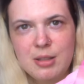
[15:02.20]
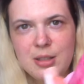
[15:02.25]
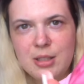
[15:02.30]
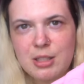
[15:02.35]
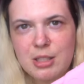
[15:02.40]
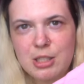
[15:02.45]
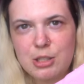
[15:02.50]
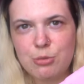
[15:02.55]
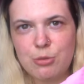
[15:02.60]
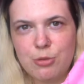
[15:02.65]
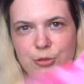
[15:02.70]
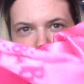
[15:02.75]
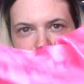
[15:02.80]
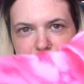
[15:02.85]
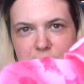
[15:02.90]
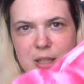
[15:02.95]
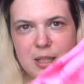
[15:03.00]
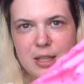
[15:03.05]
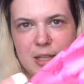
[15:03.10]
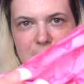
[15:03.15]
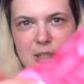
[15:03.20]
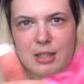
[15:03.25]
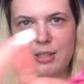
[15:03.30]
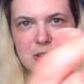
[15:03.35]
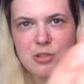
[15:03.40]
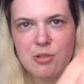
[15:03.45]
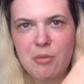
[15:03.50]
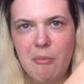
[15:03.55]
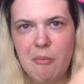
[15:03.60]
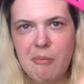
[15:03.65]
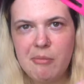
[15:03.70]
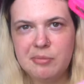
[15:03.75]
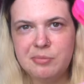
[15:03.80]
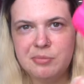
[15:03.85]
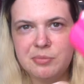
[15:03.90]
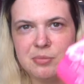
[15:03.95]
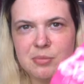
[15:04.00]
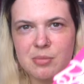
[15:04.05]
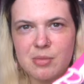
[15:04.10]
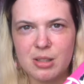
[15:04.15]
These were from Claire's.
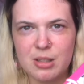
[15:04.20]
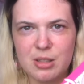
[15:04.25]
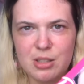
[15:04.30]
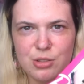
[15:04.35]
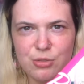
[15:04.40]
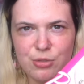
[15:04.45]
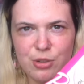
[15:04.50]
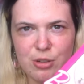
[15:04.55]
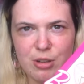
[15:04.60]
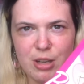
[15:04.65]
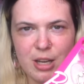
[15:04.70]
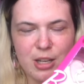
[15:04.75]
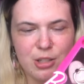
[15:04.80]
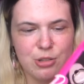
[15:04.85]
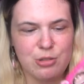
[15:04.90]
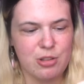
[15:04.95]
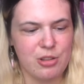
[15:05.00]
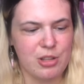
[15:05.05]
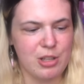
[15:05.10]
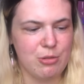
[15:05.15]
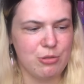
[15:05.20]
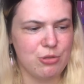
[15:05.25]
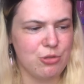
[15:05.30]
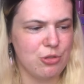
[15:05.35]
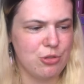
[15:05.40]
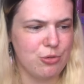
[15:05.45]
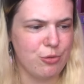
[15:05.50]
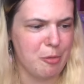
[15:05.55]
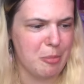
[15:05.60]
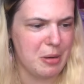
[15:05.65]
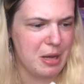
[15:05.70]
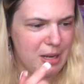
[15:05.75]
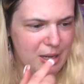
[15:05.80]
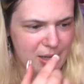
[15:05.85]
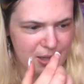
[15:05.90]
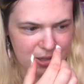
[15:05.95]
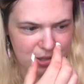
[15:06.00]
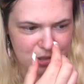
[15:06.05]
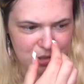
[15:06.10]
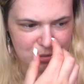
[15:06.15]
And this phone case I think was just from
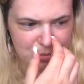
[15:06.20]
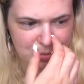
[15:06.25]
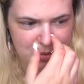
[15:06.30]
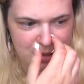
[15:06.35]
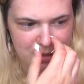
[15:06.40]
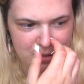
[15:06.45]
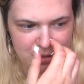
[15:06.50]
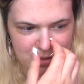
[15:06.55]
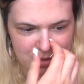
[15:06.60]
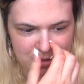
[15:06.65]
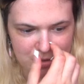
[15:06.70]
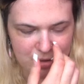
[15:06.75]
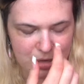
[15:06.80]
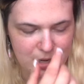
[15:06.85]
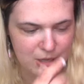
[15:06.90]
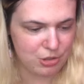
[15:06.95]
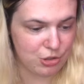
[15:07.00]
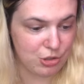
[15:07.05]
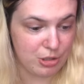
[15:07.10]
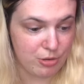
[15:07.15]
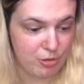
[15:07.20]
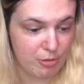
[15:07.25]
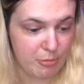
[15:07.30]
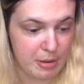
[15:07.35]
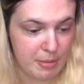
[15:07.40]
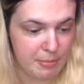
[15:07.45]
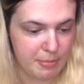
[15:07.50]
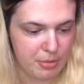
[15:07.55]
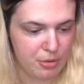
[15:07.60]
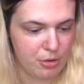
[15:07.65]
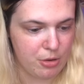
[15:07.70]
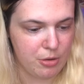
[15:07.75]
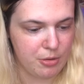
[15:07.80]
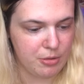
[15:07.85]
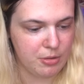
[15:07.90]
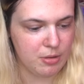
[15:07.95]
AliExpress. I don't actually remember.